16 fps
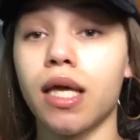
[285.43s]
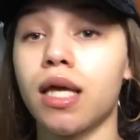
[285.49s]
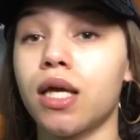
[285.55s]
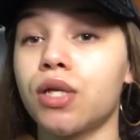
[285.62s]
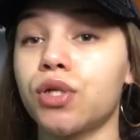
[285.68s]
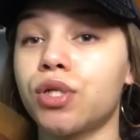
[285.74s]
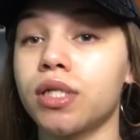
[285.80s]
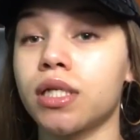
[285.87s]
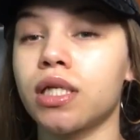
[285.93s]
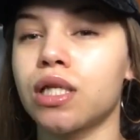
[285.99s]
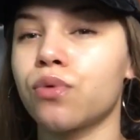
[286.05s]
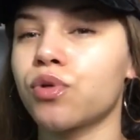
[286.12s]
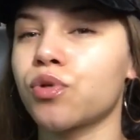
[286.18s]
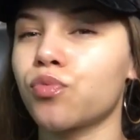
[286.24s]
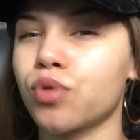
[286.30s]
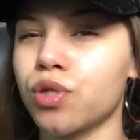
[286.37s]
And she said that
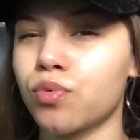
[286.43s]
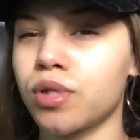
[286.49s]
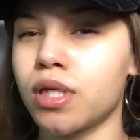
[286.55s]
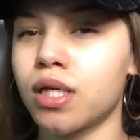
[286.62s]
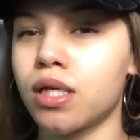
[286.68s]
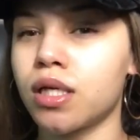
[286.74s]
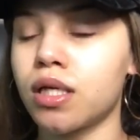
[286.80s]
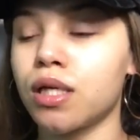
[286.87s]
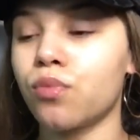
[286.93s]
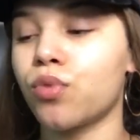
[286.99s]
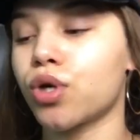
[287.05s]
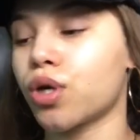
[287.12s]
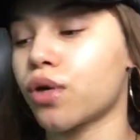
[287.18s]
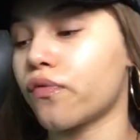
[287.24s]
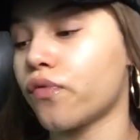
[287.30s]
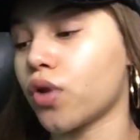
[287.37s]
it was really, really good in
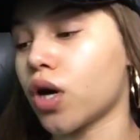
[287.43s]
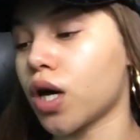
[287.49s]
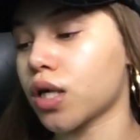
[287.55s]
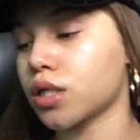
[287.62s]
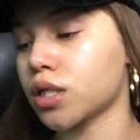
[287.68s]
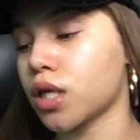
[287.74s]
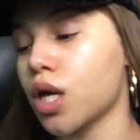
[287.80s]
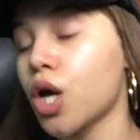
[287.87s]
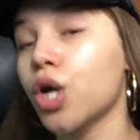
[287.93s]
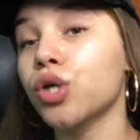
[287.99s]
one of her vlogs.